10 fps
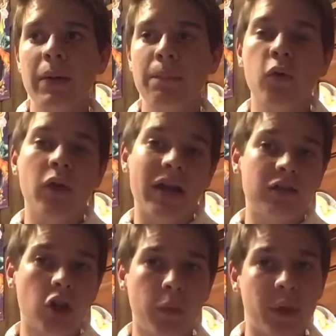people
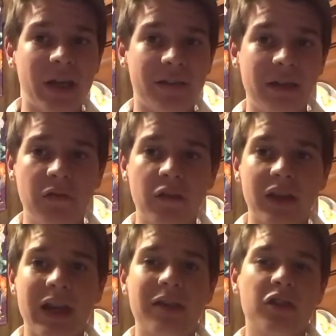interpret it
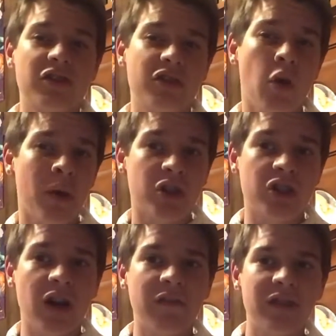differently, and there's so much
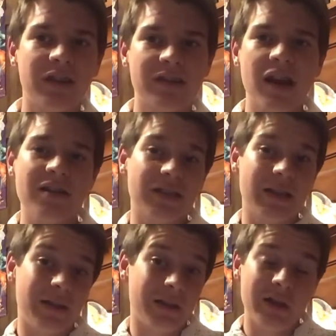stuff to discuss,
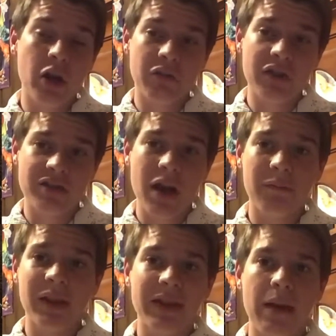and you know, there's
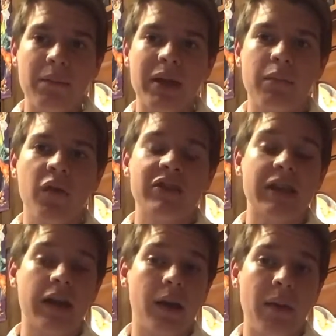not really that many movies
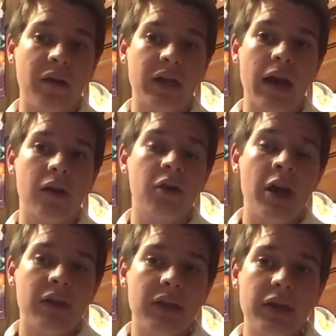that come out now
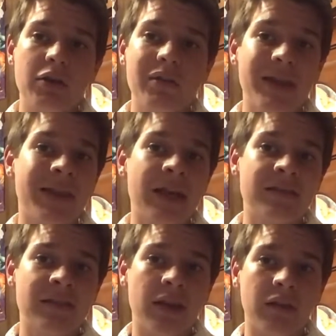that you can
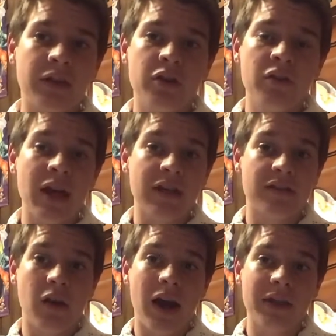necessarily do that.
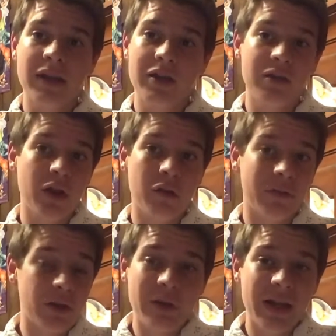So I think, you
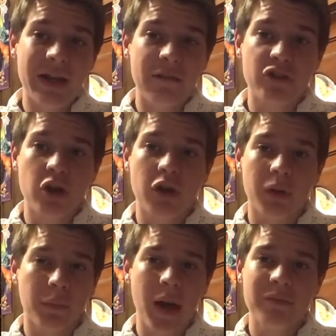know, you need to give
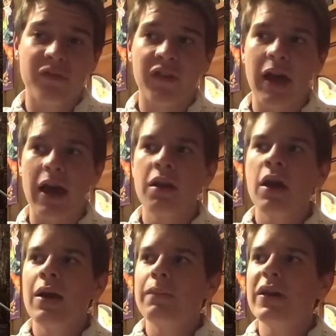Joker props for that,
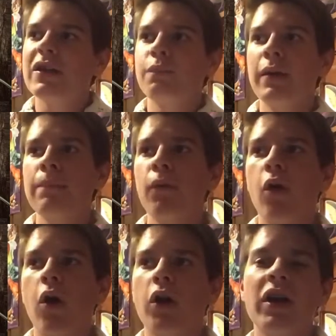because
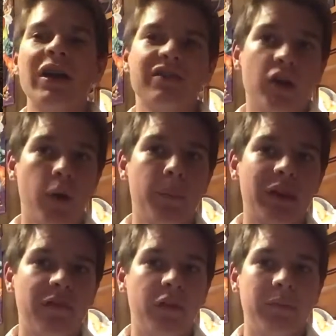people are going to interpret
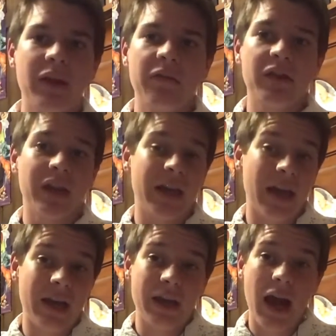the film differently,
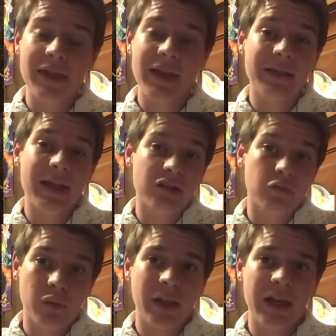and I think that's
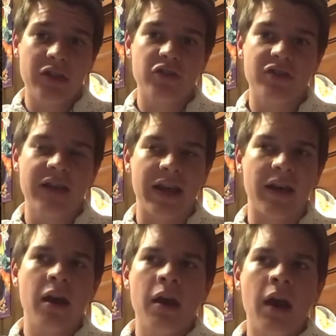really
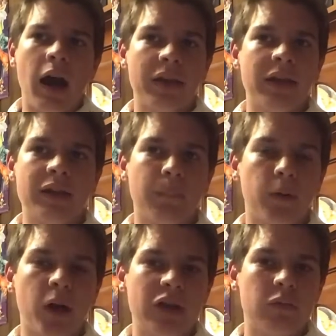interesting. I think the
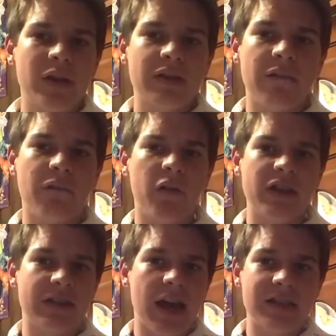plot twist
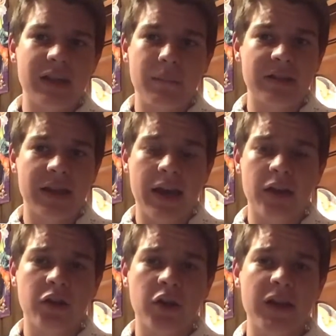involving Zazie Beetz's
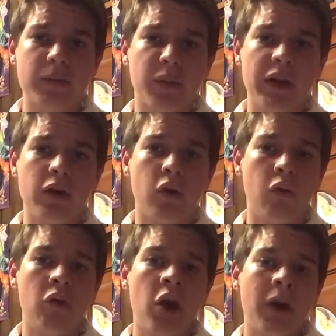character is pretty
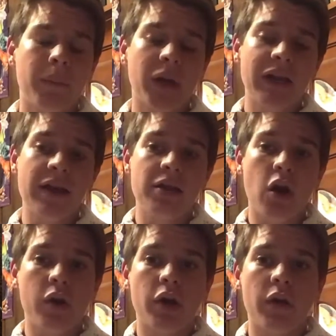cool, but I did
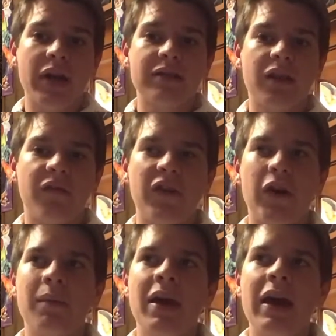note going into the
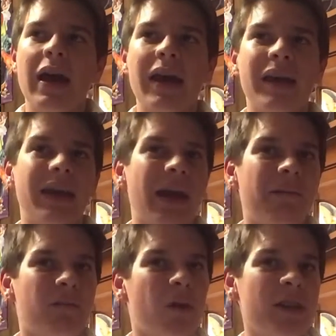film, and
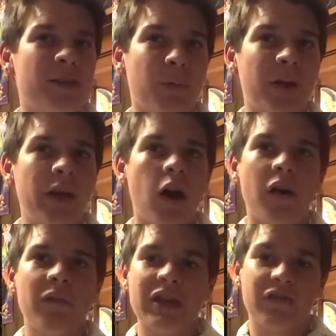it was pretty
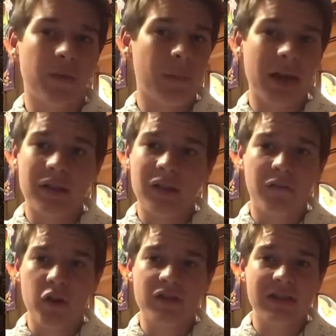obvious from like the
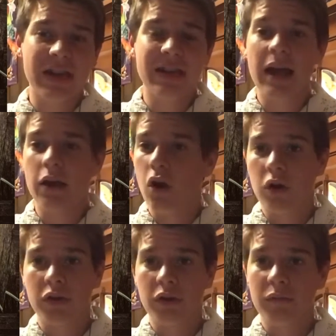first scene that
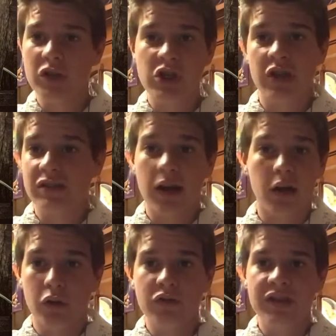Arthur was just
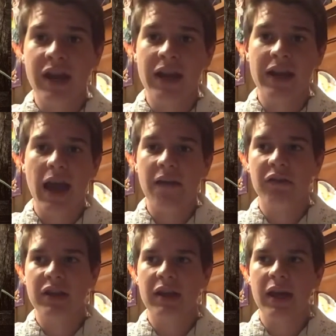hallucinating
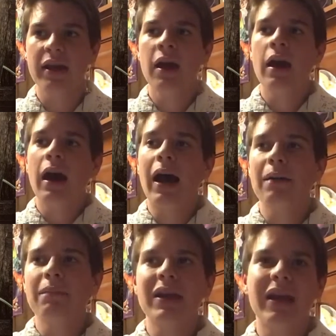everything.
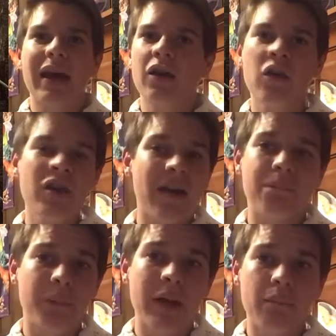I mean, it couldn't
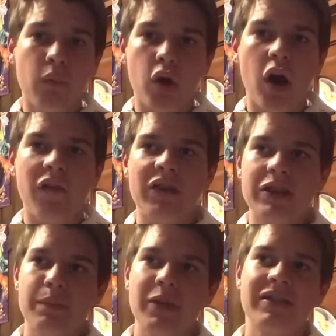have been more
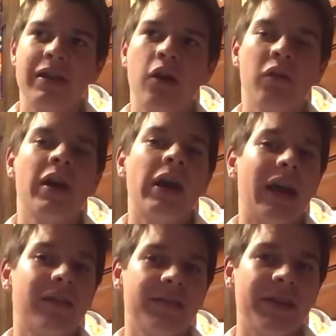obvious, but still,
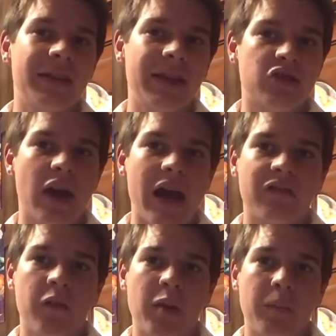it doesn't
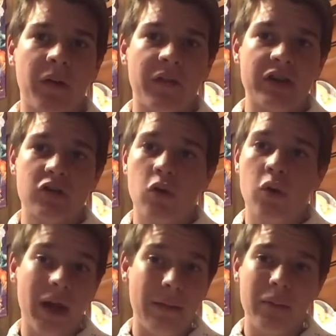detract from the perfect
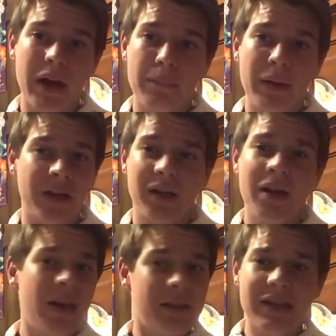score. In my
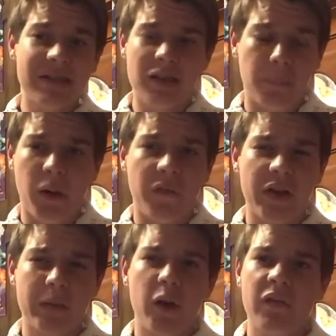opinion, this is a
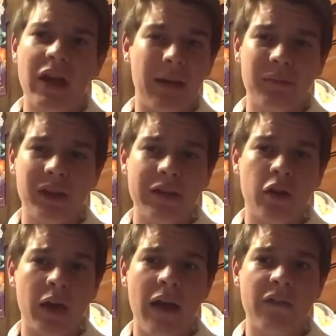perfect movie. I really
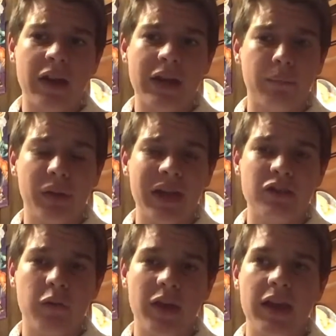don't have any
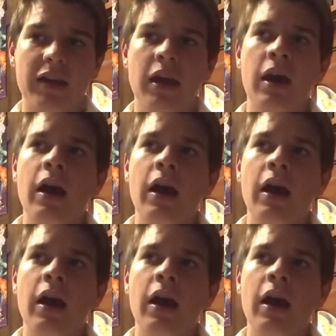complaints with it.